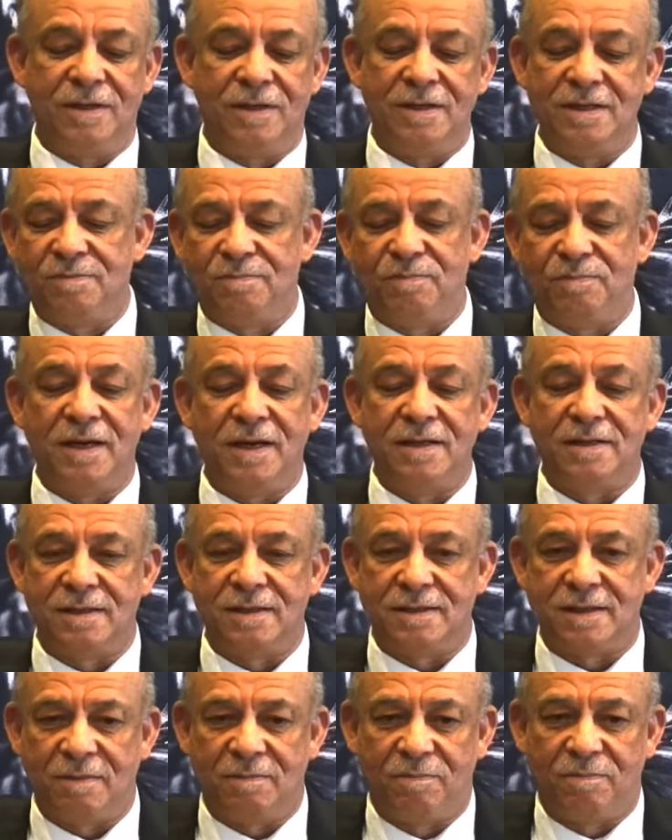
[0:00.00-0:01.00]
all these
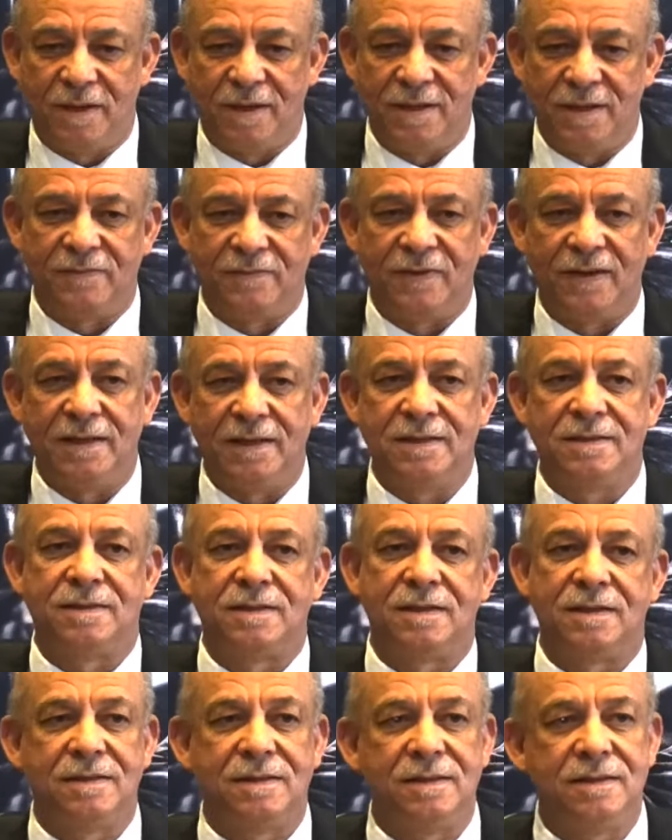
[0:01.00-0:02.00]
places are placed very
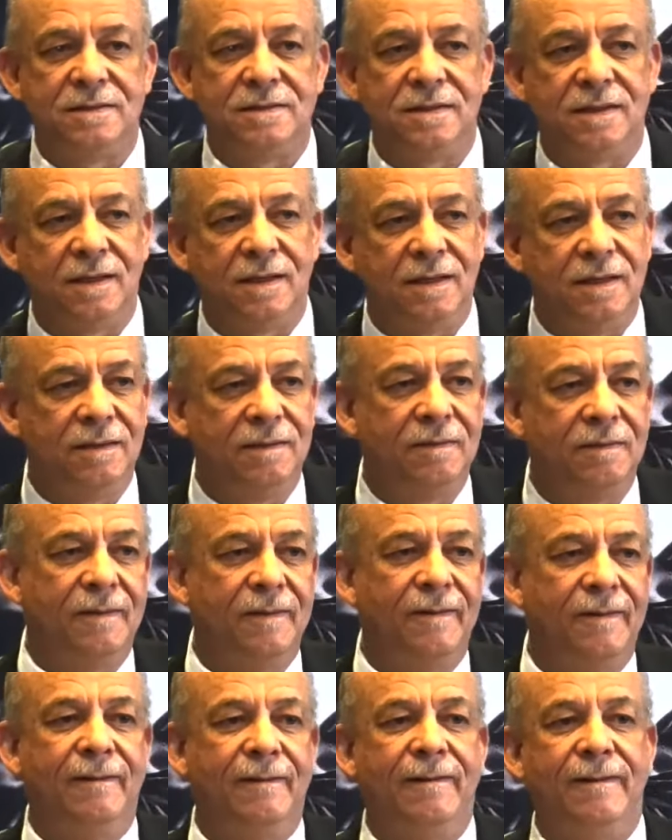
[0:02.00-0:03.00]
strategically.
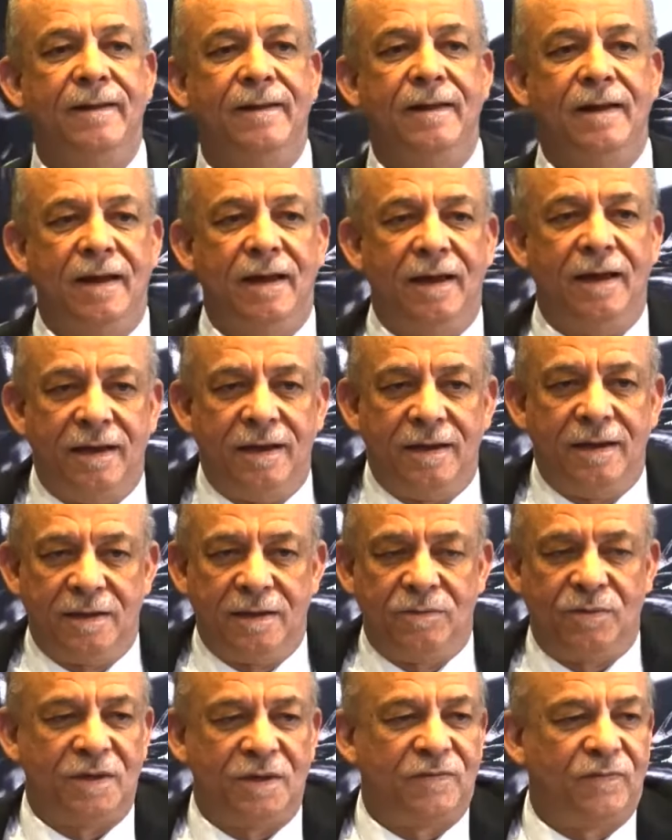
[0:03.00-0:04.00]

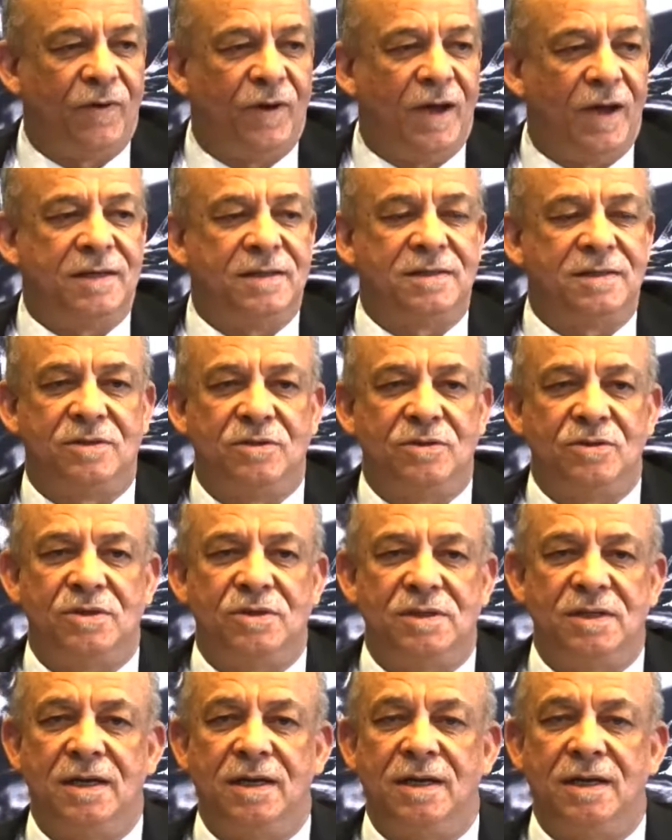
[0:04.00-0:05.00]
It was for us to
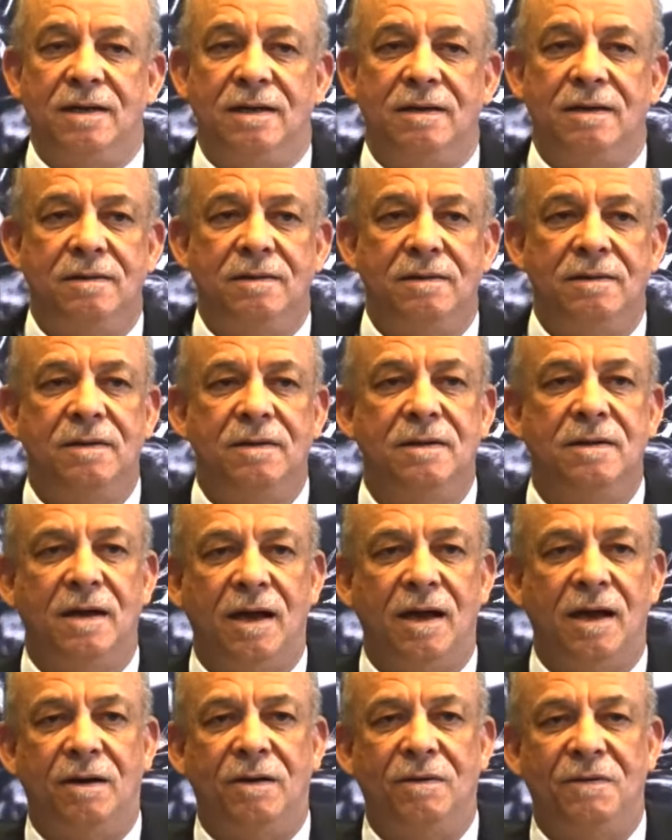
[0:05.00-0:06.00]
share
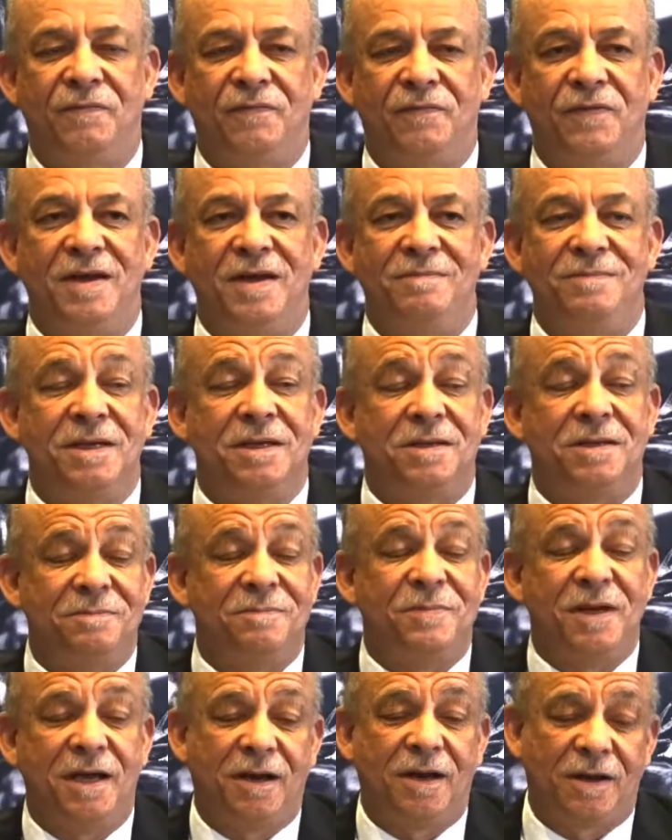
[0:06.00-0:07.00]
our family,
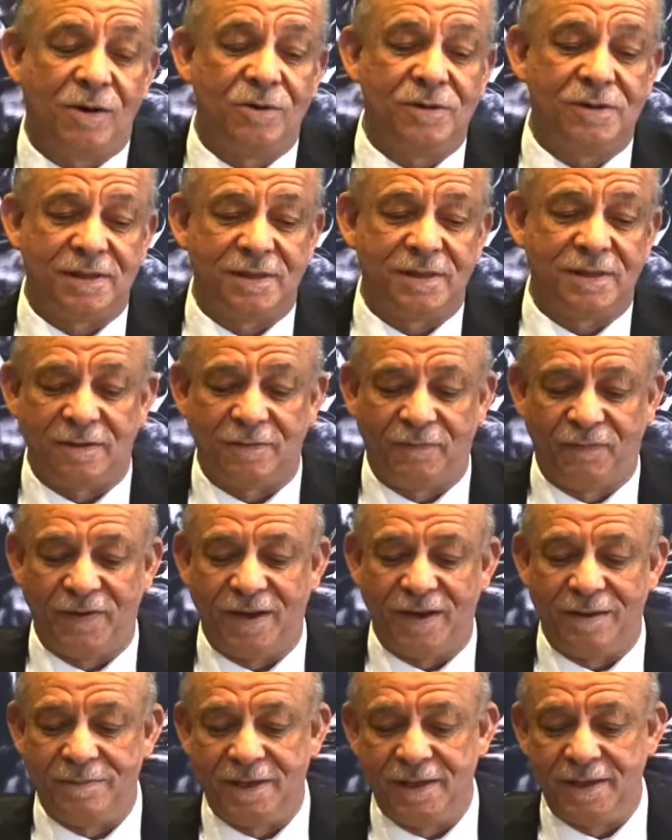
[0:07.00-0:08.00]
to be close as a
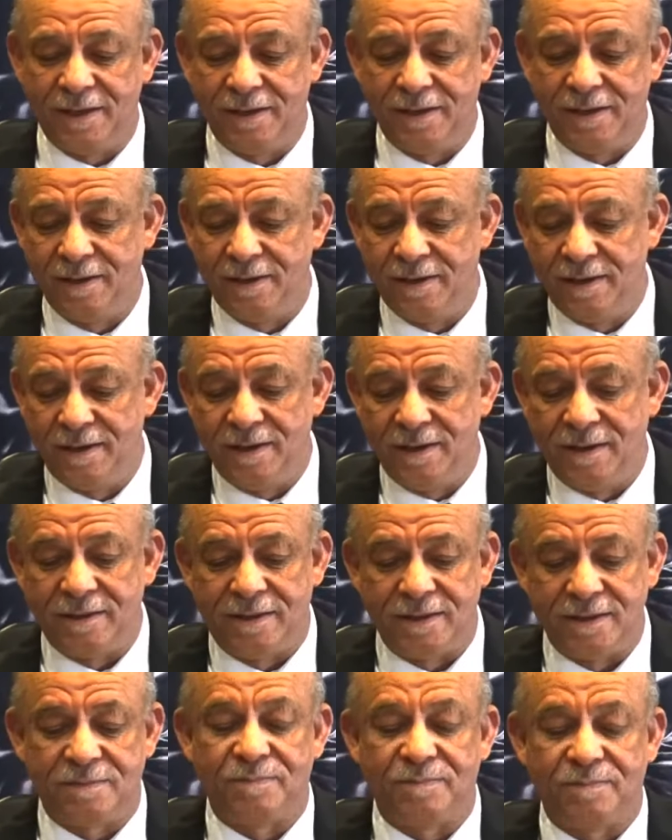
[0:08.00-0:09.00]
family,
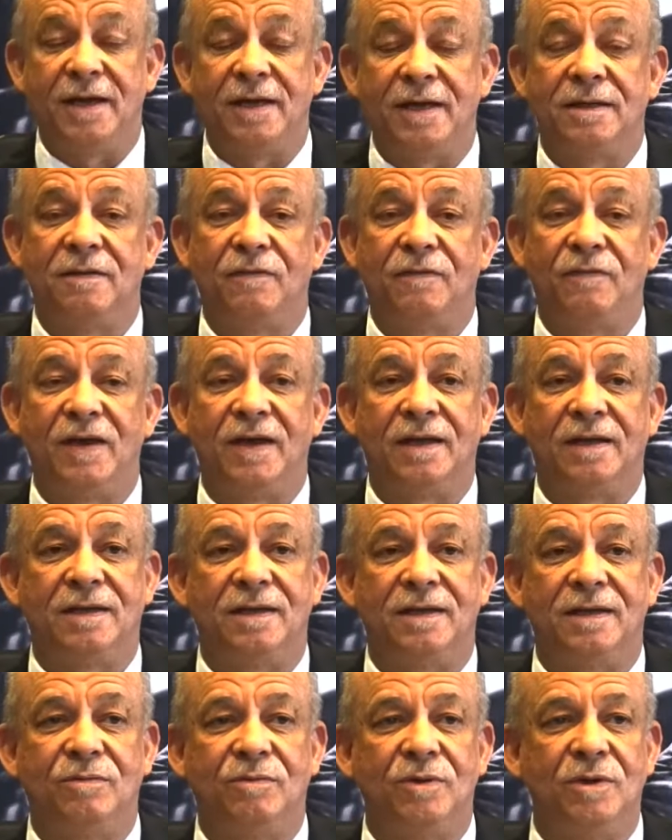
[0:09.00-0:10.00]
despite the
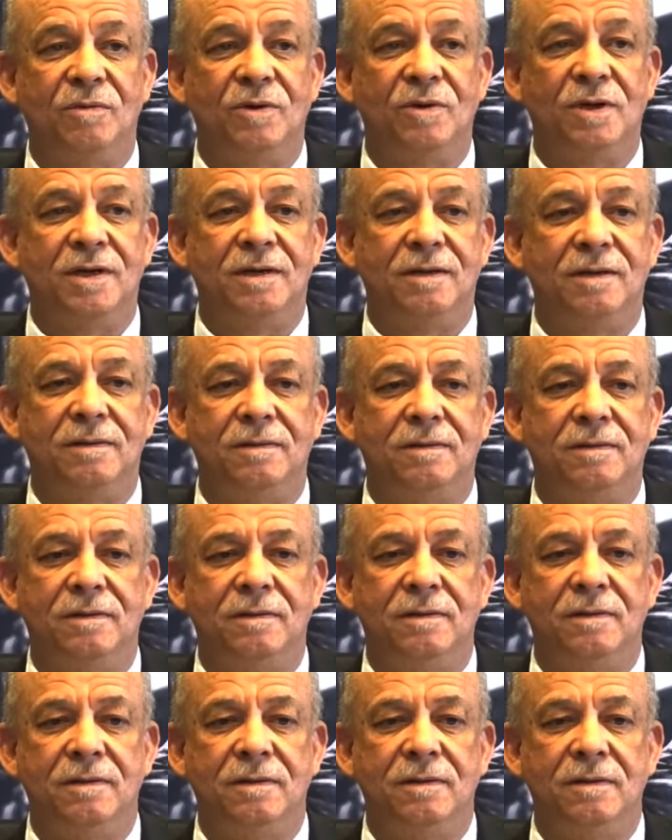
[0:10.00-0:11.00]
fact that we were
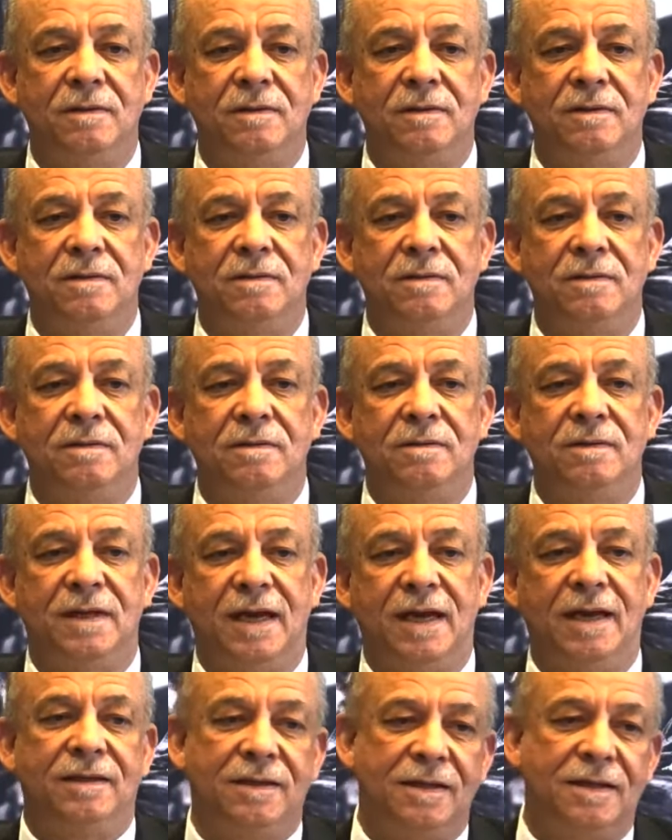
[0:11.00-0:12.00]

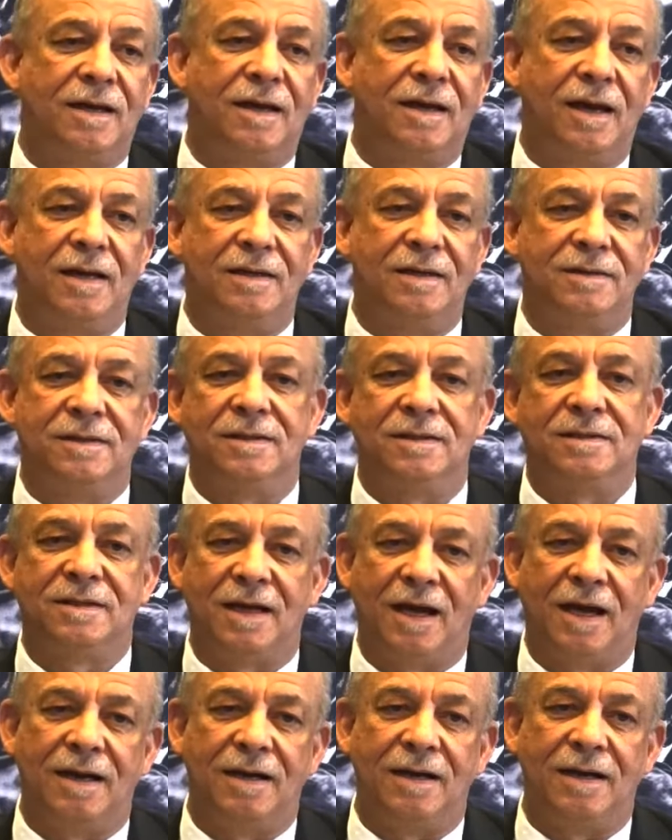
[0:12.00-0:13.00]
categorized as
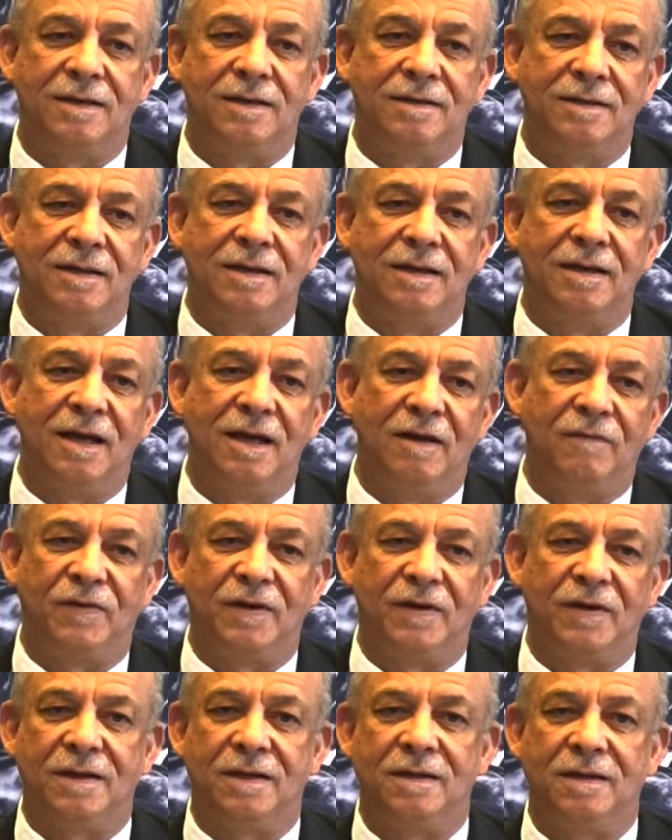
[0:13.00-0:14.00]
colored and
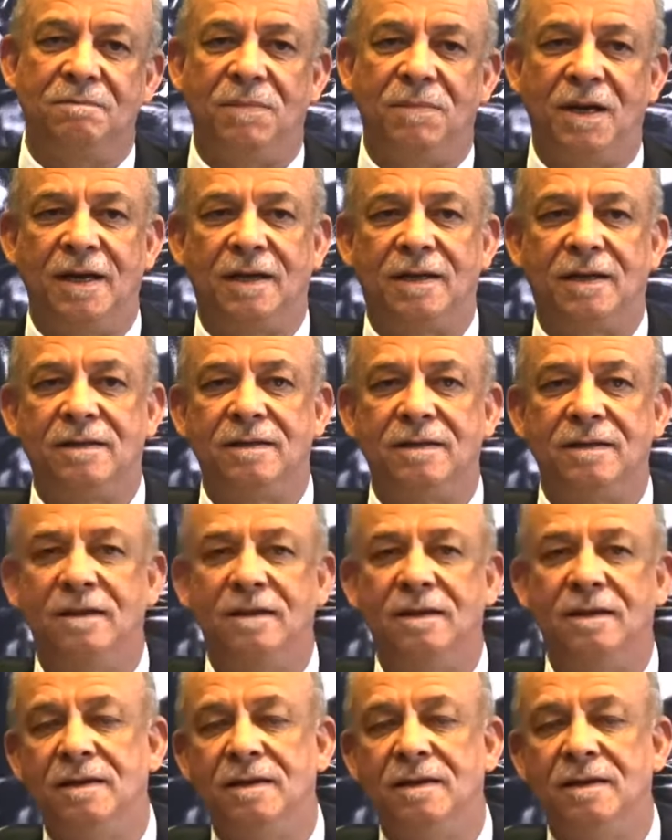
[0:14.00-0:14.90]
African black.